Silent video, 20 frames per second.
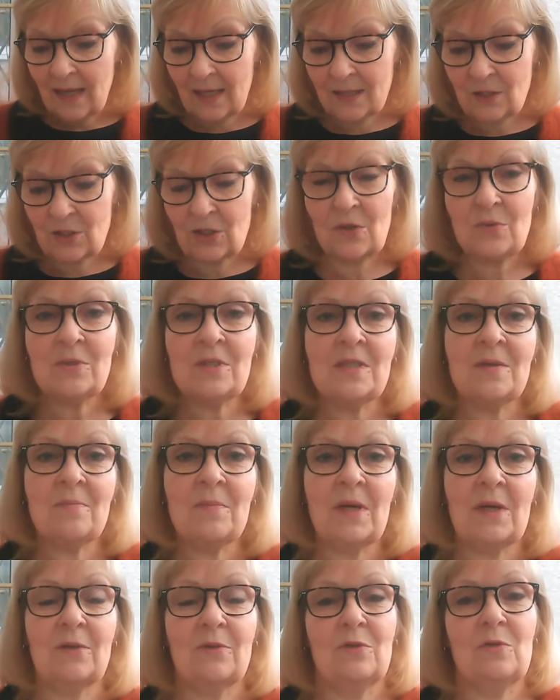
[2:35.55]
And Jodie and
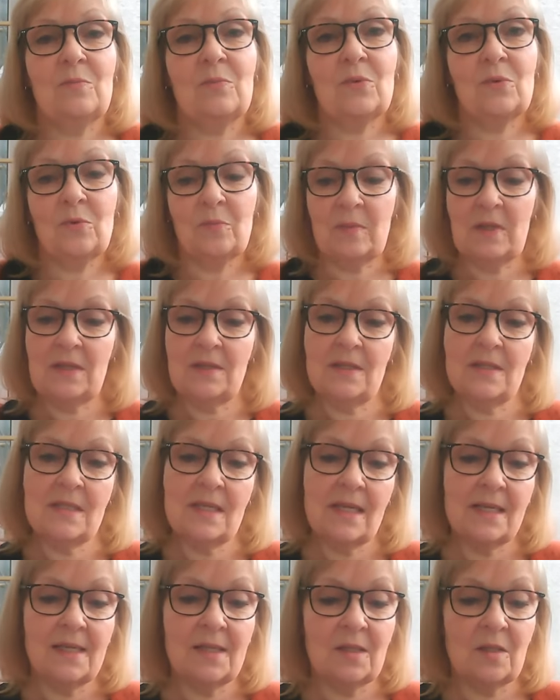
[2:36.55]
Matthew bought me the
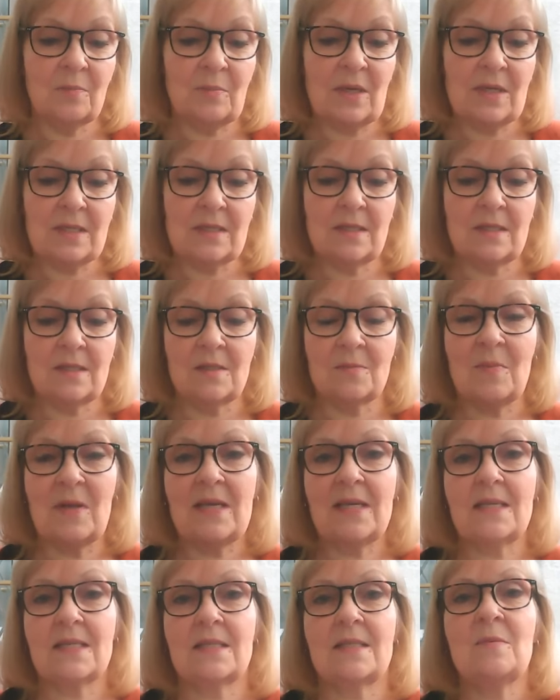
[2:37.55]
Tilly and the Buttons
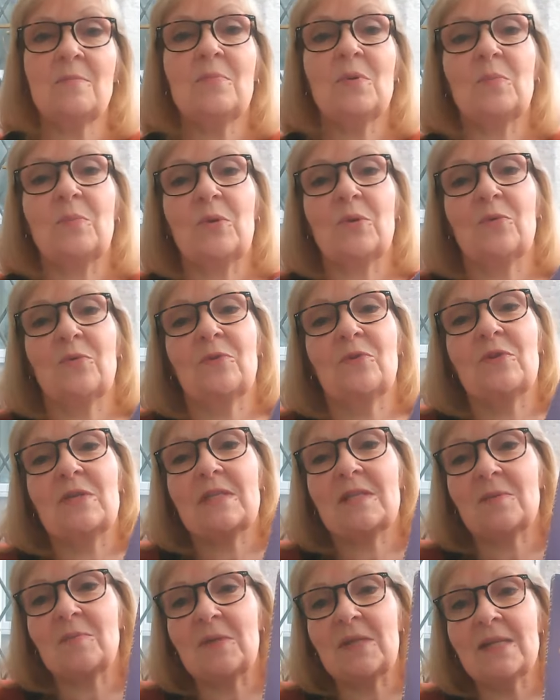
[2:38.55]
Make It Simple book for
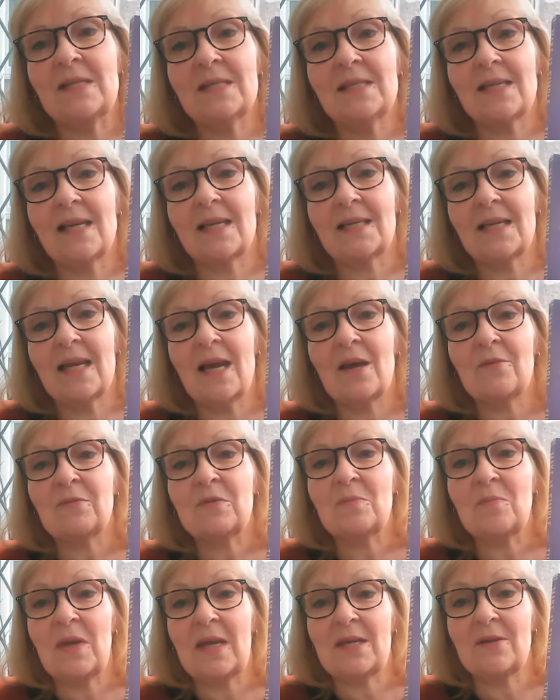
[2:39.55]
Christmas, and I
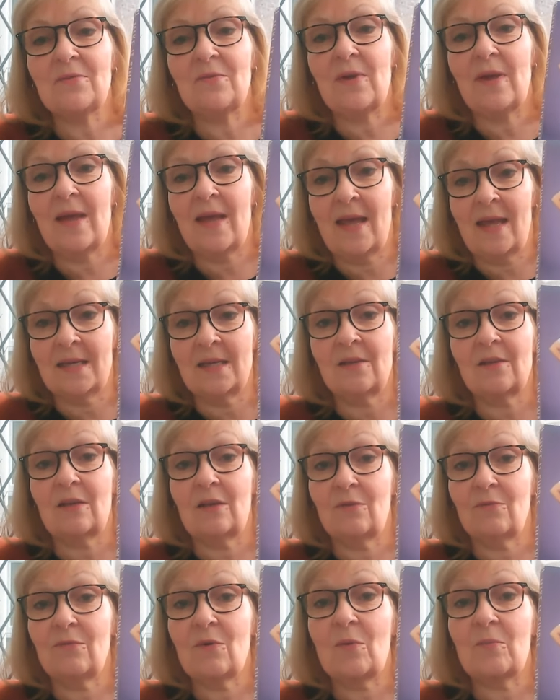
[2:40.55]
haven't made
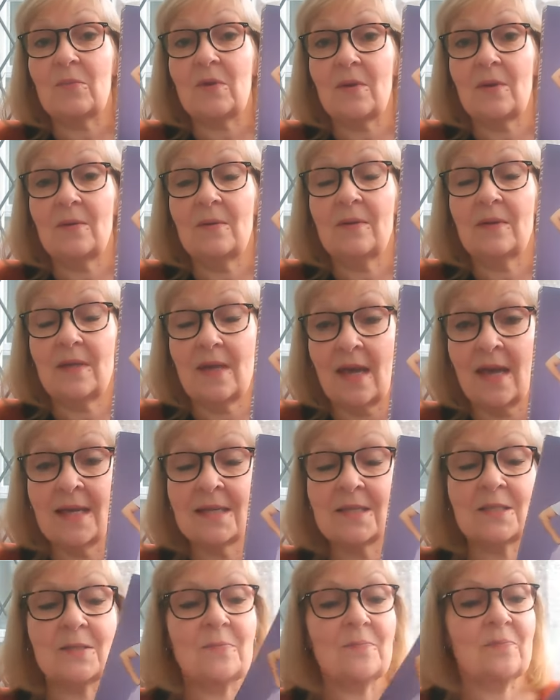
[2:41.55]
anything from there
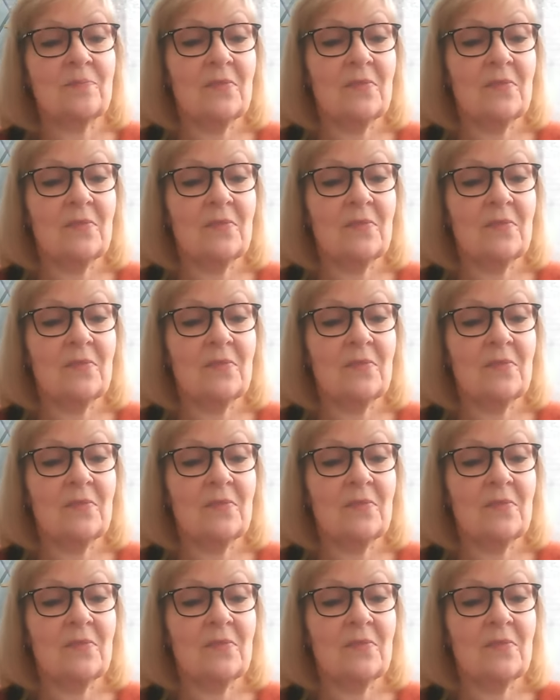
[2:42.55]
yet.